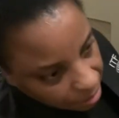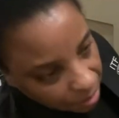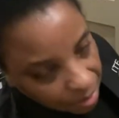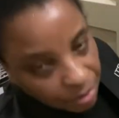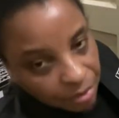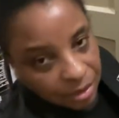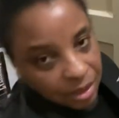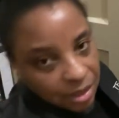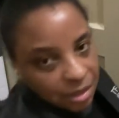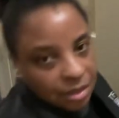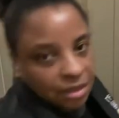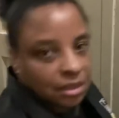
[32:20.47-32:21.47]
He thought that
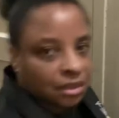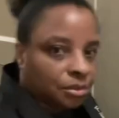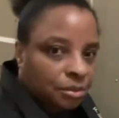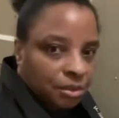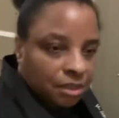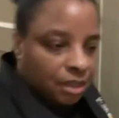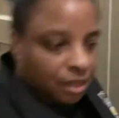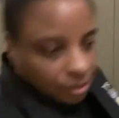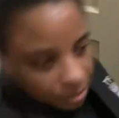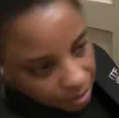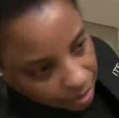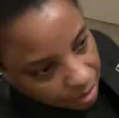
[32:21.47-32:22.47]
his sisters was dead,
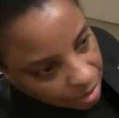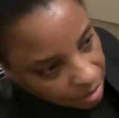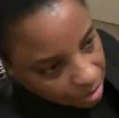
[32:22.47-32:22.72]
but